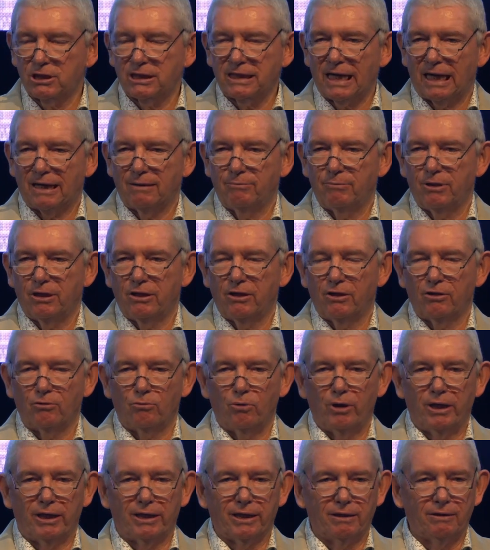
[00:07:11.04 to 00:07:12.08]
was telling me the other
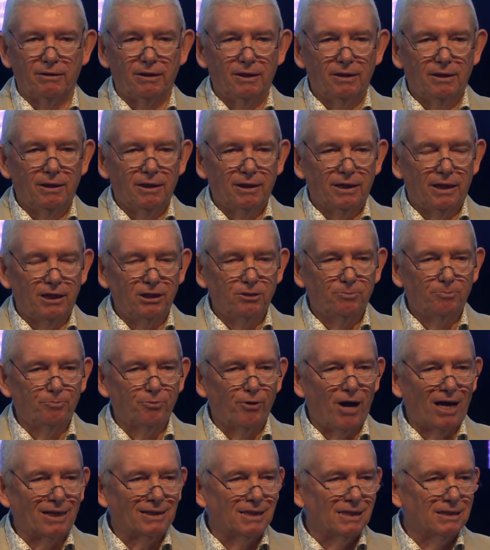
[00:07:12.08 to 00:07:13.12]
week he's
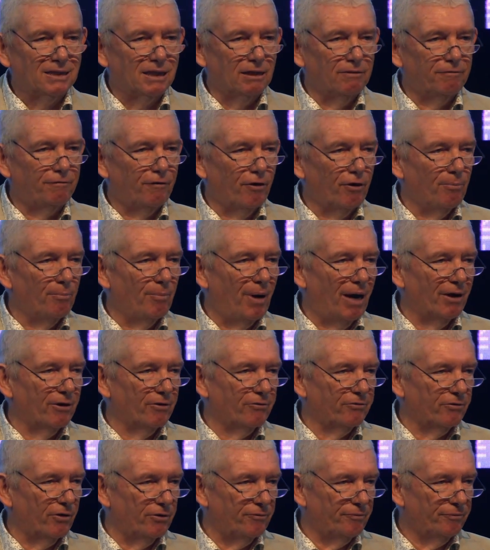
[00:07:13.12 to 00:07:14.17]
practicing for a
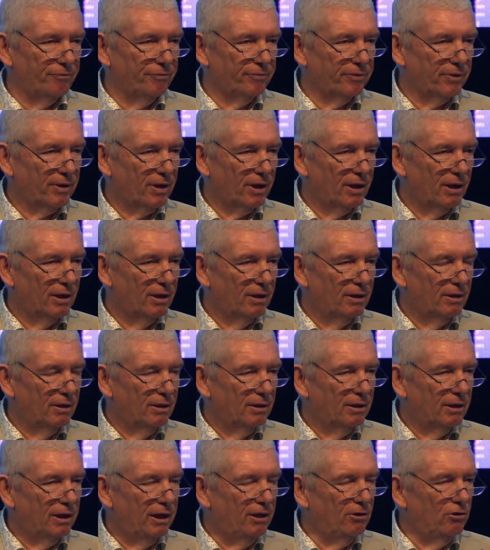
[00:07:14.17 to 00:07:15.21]
marathon.
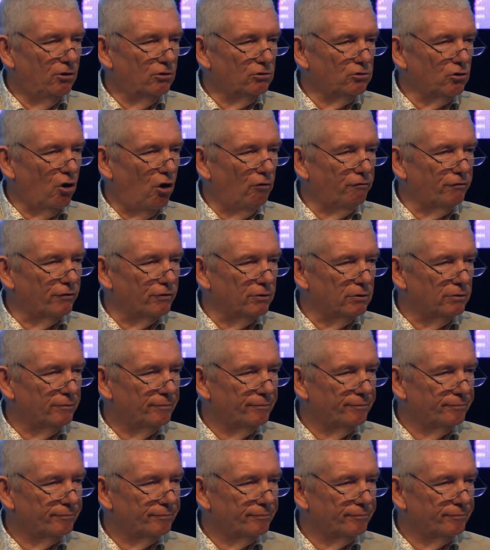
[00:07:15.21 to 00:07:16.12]
He looked awful.